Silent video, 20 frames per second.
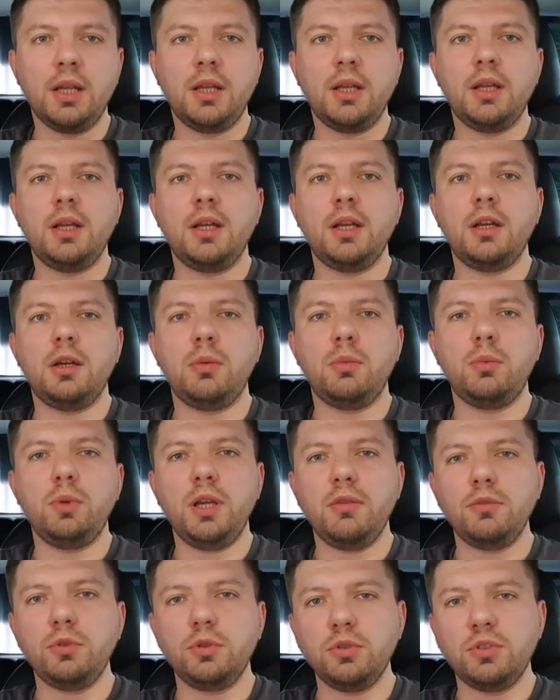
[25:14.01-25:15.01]
We
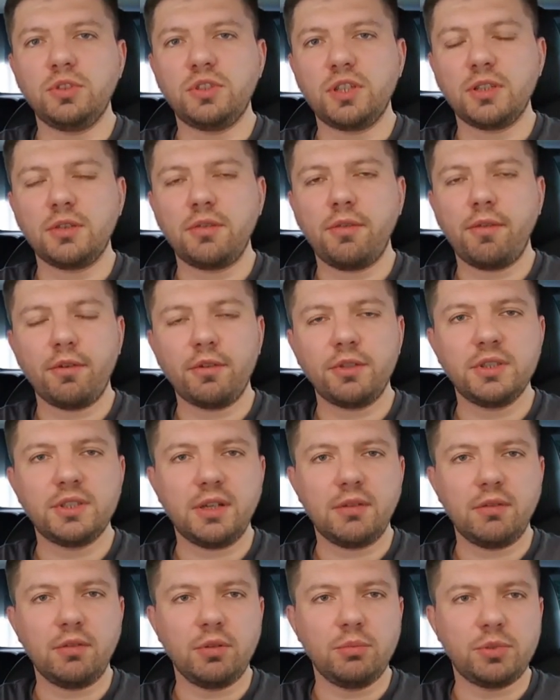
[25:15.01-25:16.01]
have used just
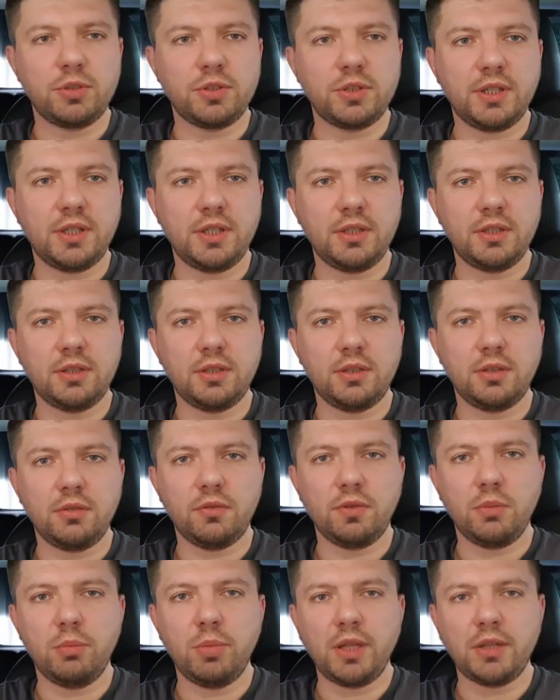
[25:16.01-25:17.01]
37%
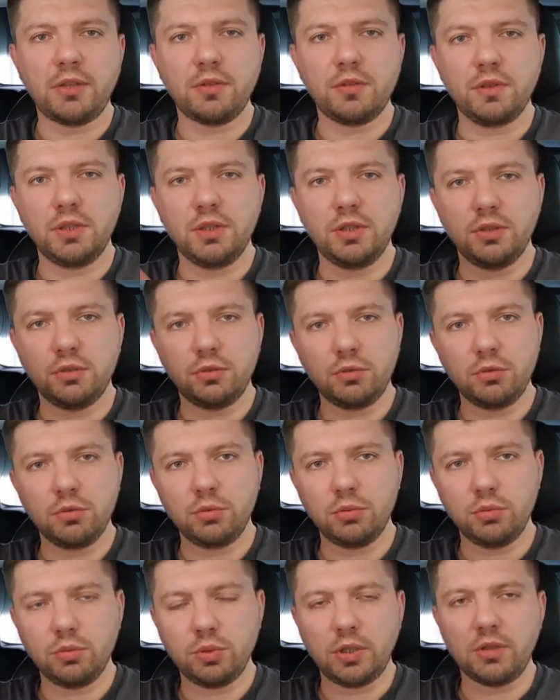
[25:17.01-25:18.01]
of the battery
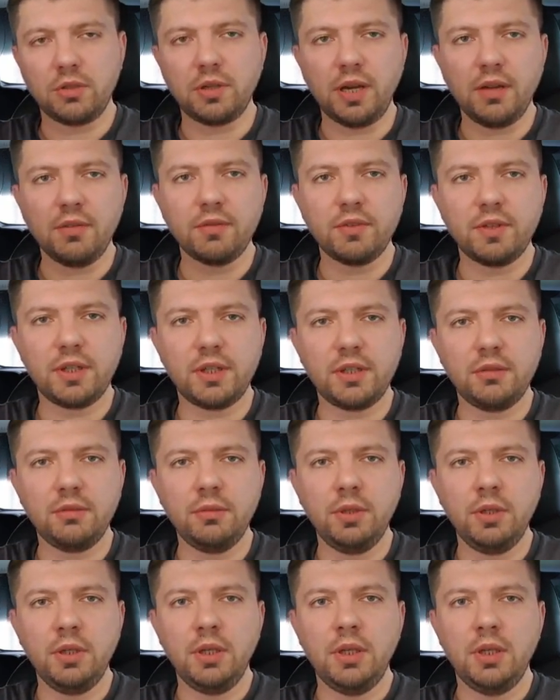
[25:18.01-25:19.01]
to arrive there,
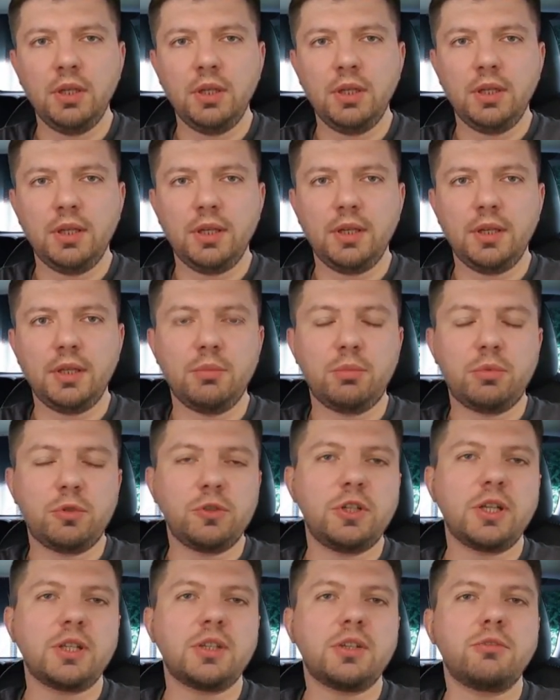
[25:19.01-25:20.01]
and the
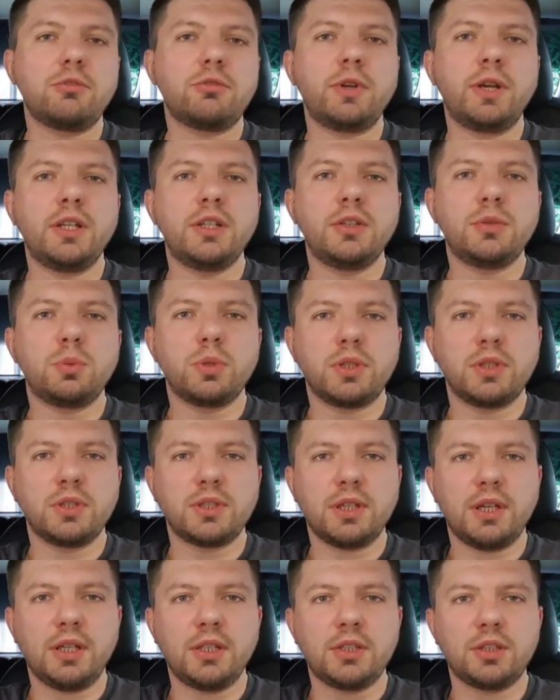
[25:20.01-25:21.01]
projected range with the
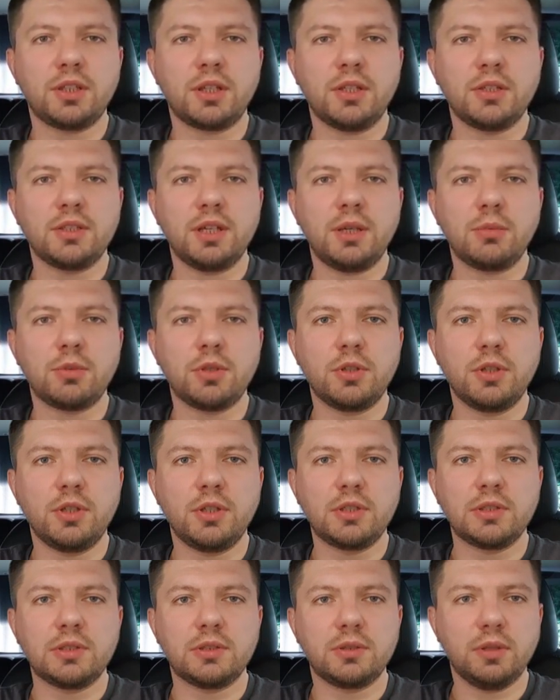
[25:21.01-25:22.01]
such consumption
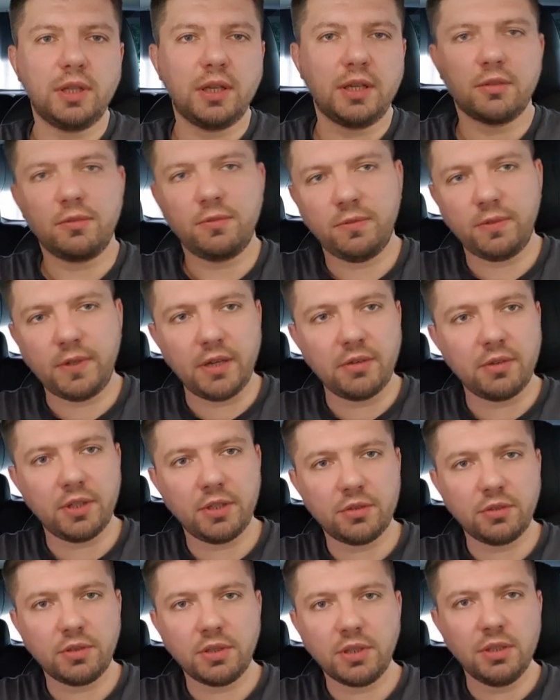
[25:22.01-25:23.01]
is like
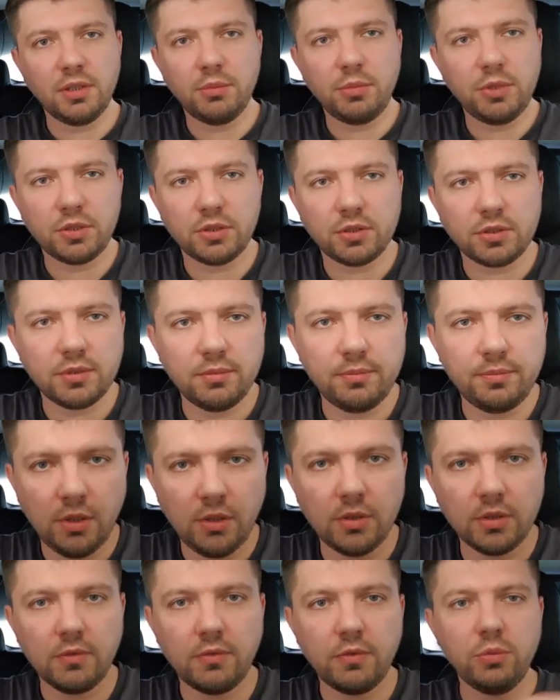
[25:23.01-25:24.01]
500 kilometers
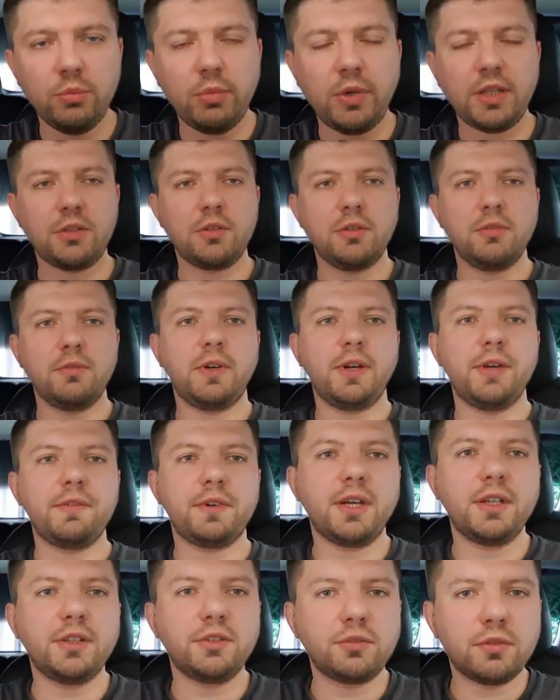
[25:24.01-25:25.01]
on the full battery,
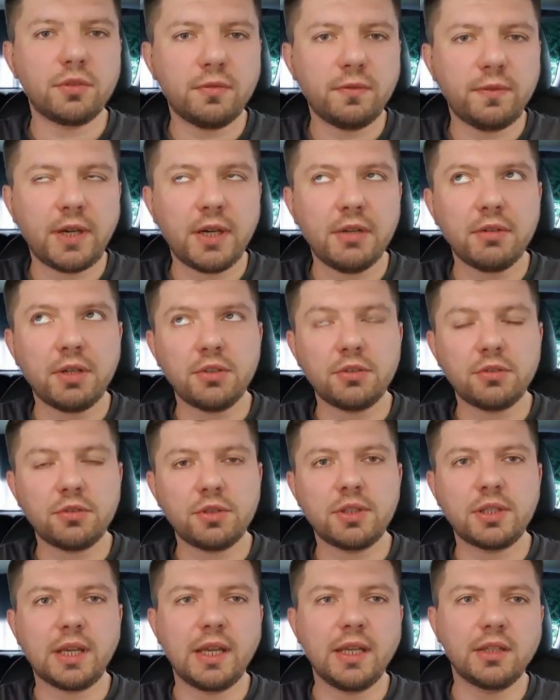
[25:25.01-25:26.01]

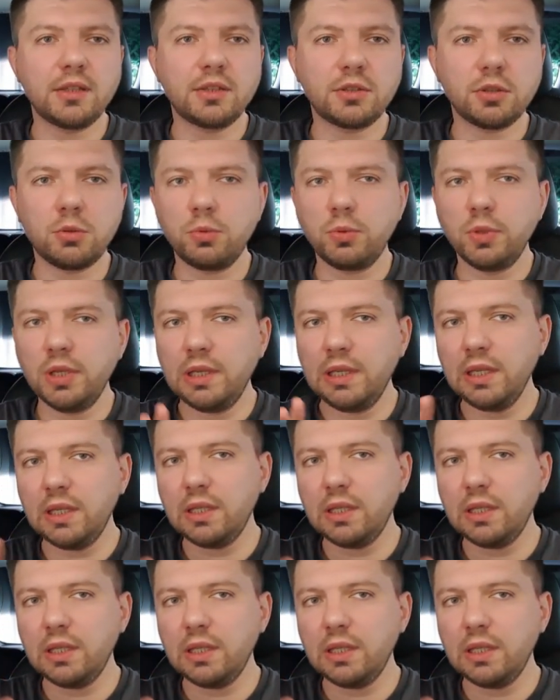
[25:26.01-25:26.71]
508, so really